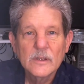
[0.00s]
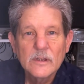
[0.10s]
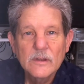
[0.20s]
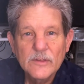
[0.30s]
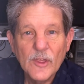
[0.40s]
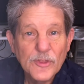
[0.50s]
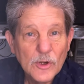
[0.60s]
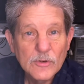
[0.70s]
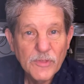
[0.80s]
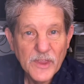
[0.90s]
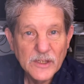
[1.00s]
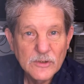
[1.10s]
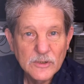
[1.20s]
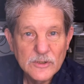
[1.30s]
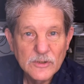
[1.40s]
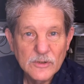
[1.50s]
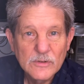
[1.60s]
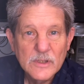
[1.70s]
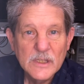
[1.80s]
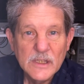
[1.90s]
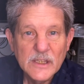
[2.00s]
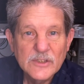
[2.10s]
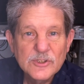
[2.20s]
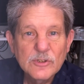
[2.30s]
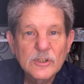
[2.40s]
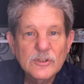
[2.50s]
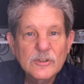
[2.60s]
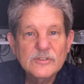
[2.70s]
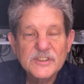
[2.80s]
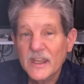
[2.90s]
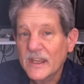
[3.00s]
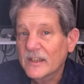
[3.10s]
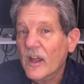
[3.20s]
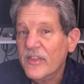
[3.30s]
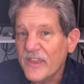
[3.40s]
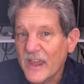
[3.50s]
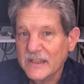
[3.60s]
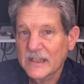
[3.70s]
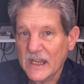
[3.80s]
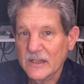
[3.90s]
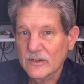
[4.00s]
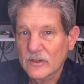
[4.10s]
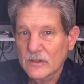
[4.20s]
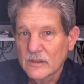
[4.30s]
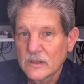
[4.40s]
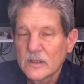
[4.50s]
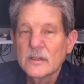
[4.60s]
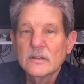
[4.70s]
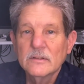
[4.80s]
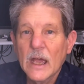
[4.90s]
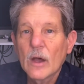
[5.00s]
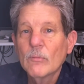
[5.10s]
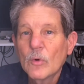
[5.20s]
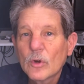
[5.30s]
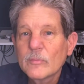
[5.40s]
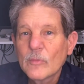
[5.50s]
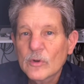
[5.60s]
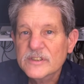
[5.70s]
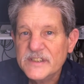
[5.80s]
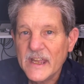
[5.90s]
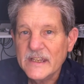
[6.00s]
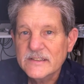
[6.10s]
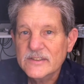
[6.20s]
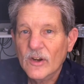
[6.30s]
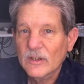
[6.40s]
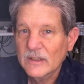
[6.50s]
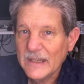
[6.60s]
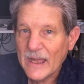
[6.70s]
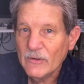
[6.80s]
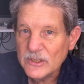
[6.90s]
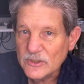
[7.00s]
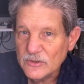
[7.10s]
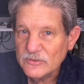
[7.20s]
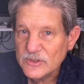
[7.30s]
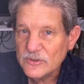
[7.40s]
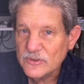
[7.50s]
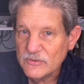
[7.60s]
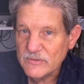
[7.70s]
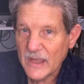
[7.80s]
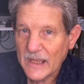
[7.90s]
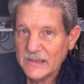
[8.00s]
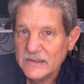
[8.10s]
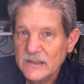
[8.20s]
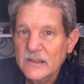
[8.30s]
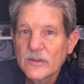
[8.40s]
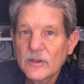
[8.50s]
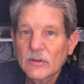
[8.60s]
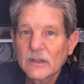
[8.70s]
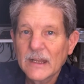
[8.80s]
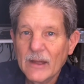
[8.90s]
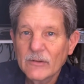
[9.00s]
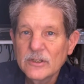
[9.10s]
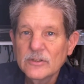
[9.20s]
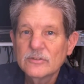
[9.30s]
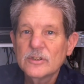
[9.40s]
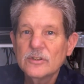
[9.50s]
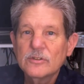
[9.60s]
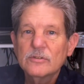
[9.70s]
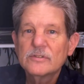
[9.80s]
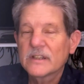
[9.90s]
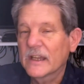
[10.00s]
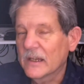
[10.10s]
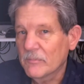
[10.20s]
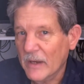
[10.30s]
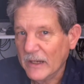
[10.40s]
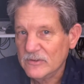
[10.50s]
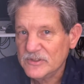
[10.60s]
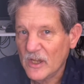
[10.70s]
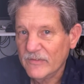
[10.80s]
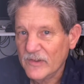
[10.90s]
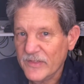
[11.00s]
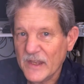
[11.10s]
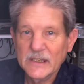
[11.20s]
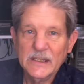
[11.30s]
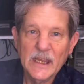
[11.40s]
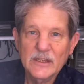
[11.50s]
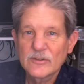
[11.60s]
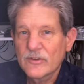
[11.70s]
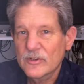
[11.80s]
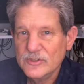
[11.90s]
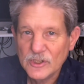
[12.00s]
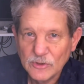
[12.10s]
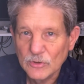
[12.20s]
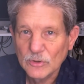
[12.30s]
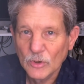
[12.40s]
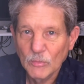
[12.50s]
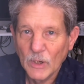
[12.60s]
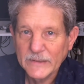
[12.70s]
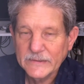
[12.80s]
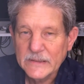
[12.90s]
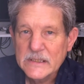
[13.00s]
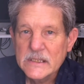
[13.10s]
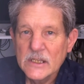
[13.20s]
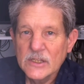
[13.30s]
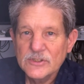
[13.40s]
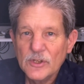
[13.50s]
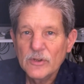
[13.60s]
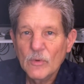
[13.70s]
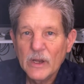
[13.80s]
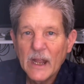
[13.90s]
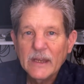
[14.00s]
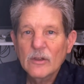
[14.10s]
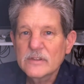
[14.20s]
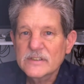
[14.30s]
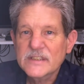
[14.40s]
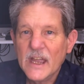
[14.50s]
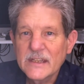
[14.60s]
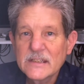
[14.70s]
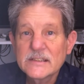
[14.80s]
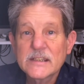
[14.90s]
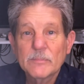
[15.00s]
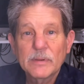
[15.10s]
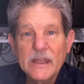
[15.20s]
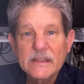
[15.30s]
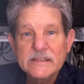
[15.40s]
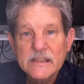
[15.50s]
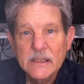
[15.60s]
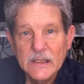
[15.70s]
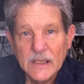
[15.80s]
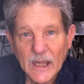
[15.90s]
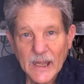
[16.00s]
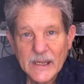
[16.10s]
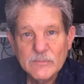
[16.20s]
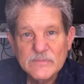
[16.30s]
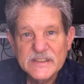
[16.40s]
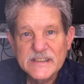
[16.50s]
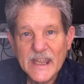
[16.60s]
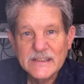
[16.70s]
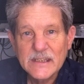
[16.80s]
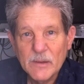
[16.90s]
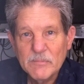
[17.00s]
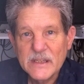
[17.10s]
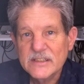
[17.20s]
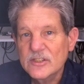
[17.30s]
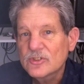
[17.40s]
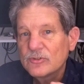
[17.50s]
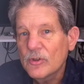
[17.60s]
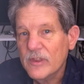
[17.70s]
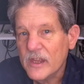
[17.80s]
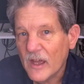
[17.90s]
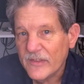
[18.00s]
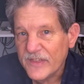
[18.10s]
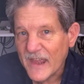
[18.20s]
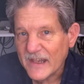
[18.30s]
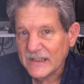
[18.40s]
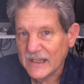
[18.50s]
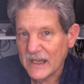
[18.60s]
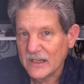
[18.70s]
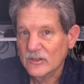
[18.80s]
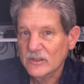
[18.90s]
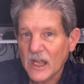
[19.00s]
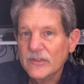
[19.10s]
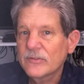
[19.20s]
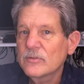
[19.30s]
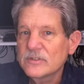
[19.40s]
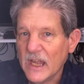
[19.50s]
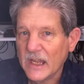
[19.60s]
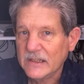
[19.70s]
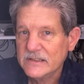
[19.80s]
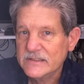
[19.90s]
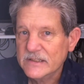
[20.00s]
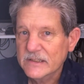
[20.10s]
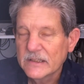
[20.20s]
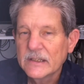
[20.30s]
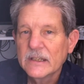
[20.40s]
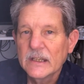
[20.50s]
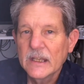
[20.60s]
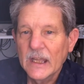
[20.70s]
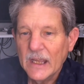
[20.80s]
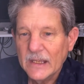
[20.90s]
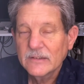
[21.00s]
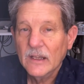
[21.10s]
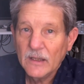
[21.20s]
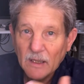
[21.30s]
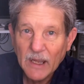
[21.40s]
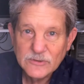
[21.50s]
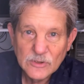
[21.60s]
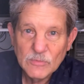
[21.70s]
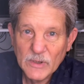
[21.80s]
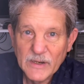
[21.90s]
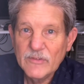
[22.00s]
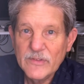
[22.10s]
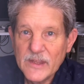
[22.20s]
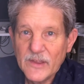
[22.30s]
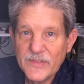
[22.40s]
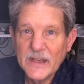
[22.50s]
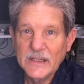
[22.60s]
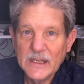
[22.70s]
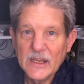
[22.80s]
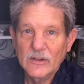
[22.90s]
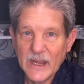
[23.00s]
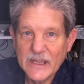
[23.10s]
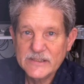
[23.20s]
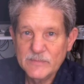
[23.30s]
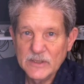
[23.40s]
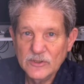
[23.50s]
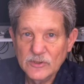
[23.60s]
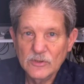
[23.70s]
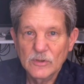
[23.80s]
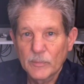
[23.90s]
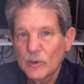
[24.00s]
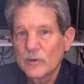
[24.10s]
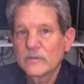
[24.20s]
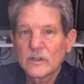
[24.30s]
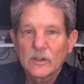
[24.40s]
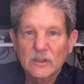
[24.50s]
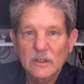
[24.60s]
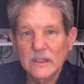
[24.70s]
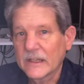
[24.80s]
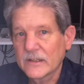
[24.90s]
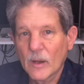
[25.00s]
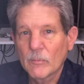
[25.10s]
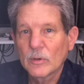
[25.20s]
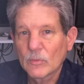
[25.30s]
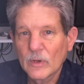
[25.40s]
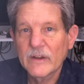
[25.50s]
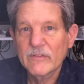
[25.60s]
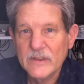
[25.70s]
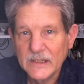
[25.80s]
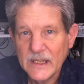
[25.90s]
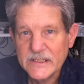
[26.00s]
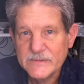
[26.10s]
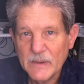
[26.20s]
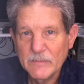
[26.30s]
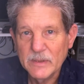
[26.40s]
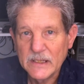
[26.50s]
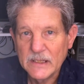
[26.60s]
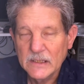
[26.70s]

The third thing you can do is you can use an authenticator. Now, more and more sites are allowing you to do that. They're allowing you to use like a Microsoft Authenticator, there's a Google one, so that when I go to sign in someplace, I am sent a message through the authenticator, not through text. And I do whatever the authenticator asks me to do, approve it or click a number, whatever the case may be.